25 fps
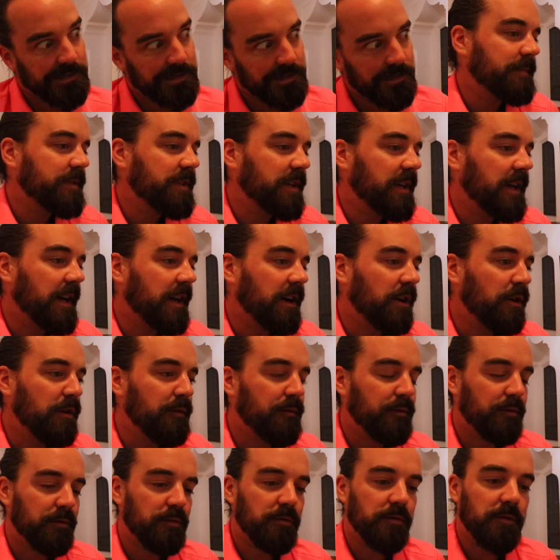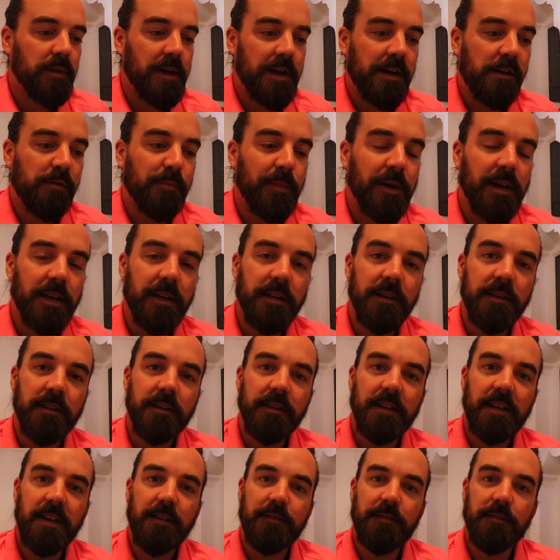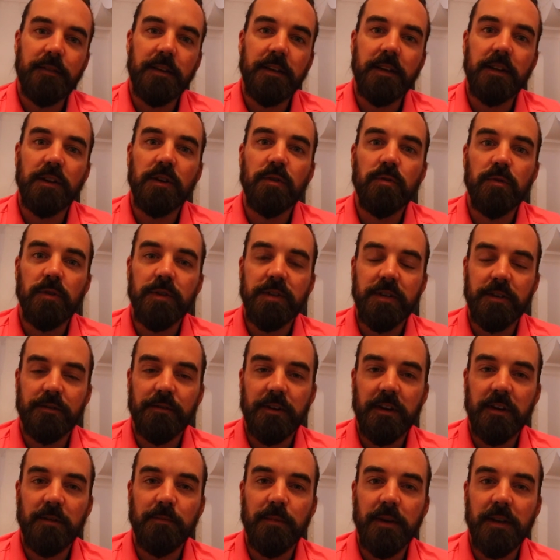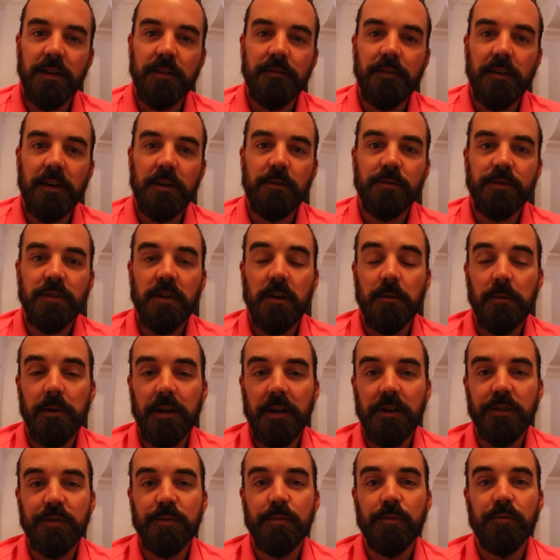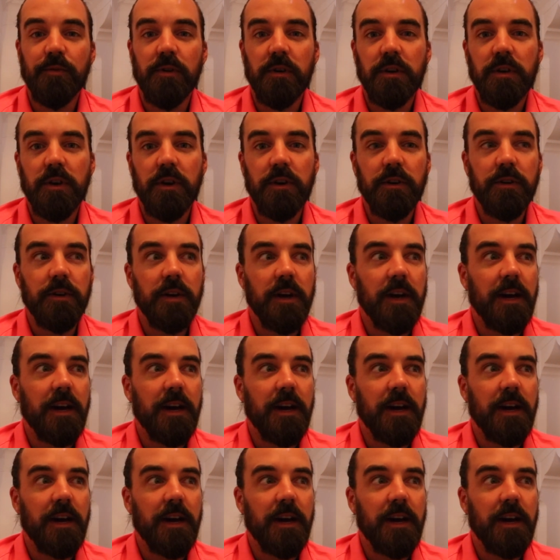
So yeah, overall, Maaden, definitely a course I'd recommend if anyone's coming out to Morocco